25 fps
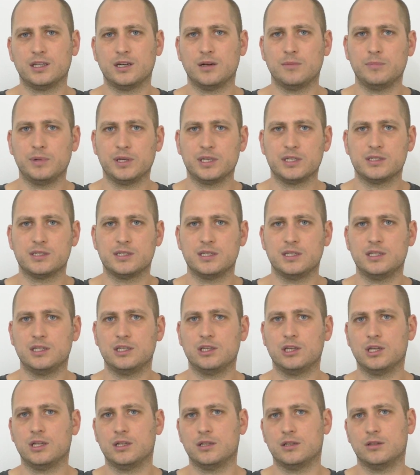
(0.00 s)
in a big
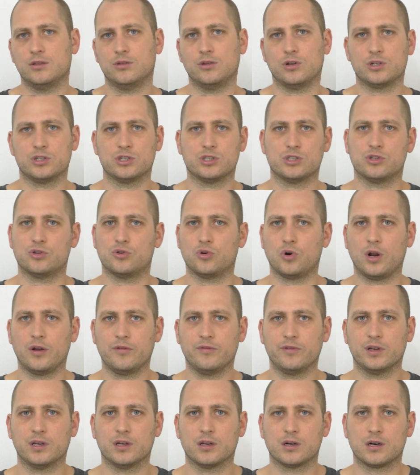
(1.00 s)
city and you're just
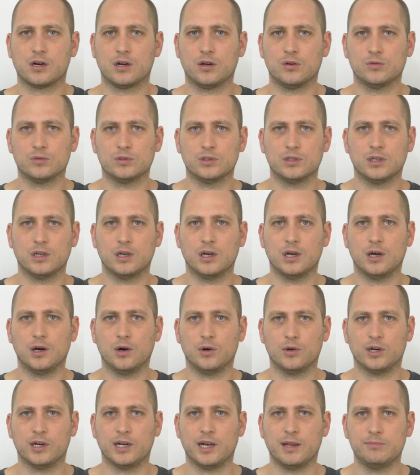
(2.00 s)
driving around
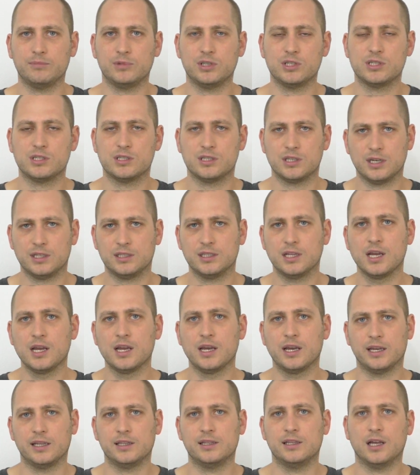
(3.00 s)
on an empty street,
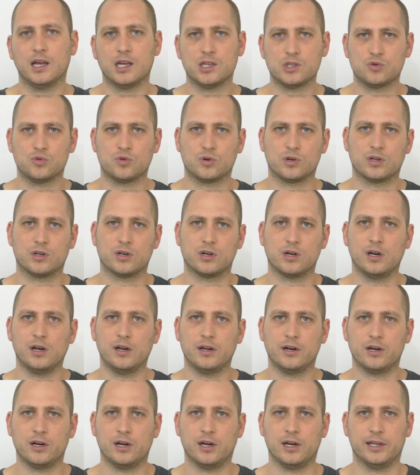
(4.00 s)
it does work
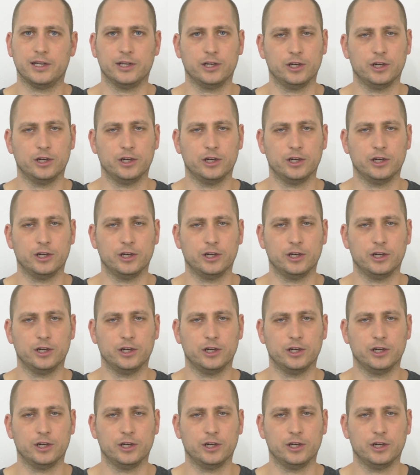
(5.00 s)
really